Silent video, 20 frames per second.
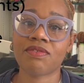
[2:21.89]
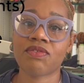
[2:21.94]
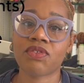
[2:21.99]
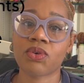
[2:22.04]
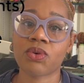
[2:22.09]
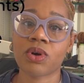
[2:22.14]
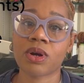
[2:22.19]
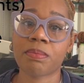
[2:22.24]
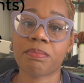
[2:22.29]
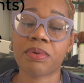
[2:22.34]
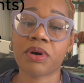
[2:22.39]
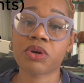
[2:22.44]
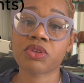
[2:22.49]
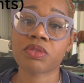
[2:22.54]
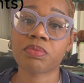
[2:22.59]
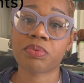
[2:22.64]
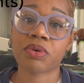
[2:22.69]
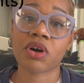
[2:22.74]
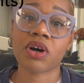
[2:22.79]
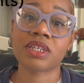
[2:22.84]
for
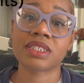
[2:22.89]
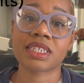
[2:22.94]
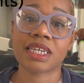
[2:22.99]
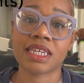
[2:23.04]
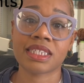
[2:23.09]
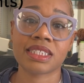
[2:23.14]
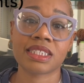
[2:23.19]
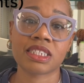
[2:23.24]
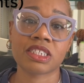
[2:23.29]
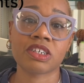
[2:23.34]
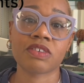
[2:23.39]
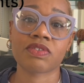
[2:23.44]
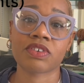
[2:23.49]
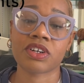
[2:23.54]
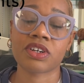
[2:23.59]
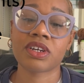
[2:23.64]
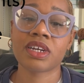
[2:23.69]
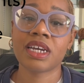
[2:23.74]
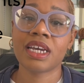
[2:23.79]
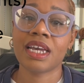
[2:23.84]
both bronze and
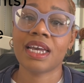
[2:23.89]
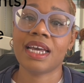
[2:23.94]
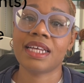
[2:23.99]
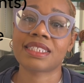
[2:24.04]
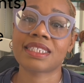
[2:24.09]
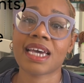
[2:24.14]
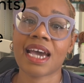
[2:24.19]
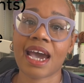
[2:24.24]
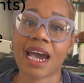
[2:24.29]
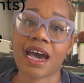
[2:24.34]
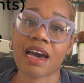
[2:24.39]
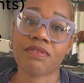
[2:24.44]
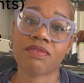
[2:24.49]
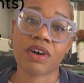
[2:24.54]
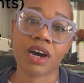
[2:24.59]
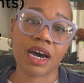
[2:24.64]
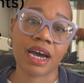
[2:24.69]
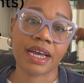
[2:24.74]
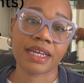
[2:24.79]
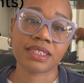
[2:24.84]
silver, it's half
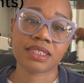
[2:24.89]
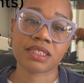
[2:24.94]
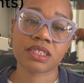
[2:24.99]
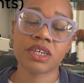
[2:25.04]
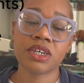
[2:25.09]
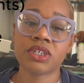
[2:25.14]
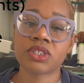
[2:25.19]
ice.